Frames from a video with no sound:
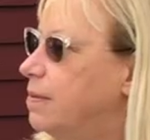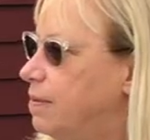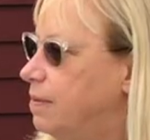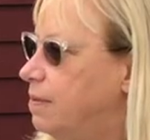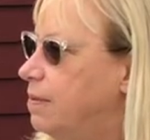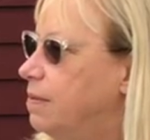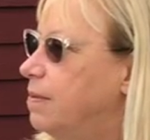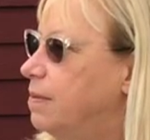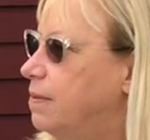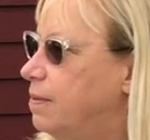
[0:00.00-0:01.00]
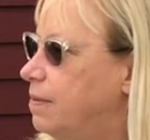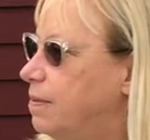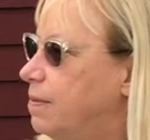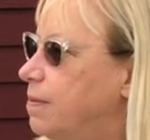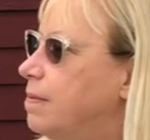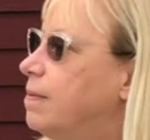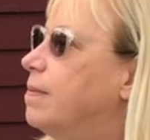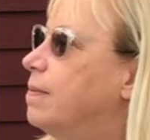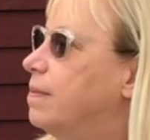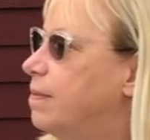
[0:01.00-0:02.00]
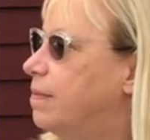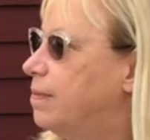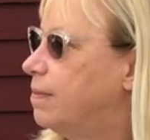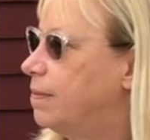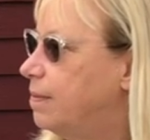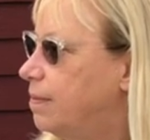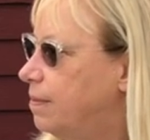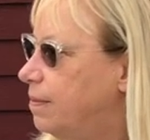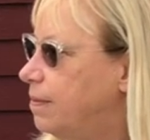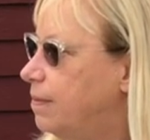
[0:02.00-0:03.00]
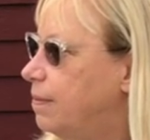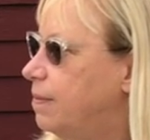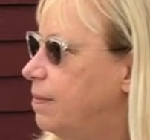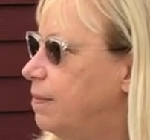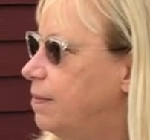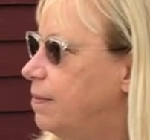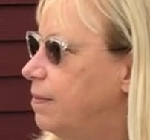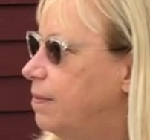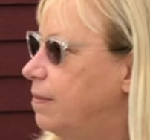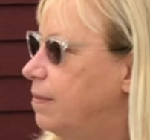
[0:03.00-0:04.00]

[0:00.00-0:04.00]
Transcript: (not speaking)